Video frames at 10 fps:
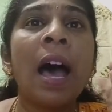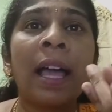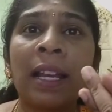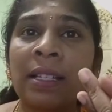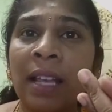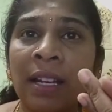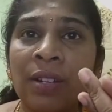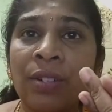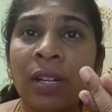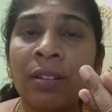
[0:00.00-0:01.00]
highlights
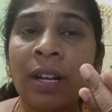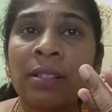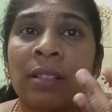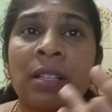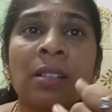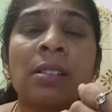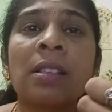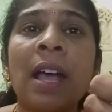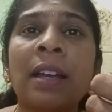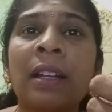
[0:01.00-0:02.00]
industrial drug
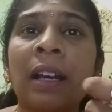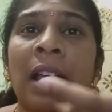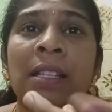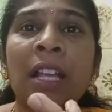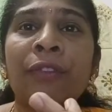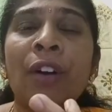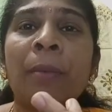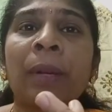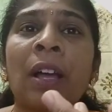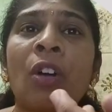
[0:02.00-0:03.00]
synthesis, and the classical
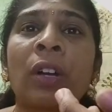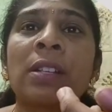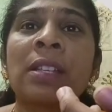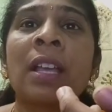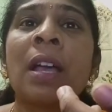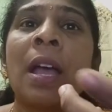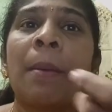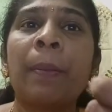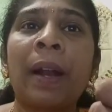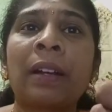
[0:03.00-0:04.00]
pharmacognosy
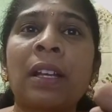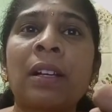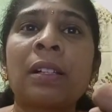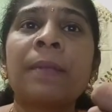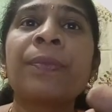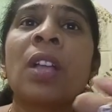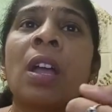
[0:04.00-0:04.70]
practical.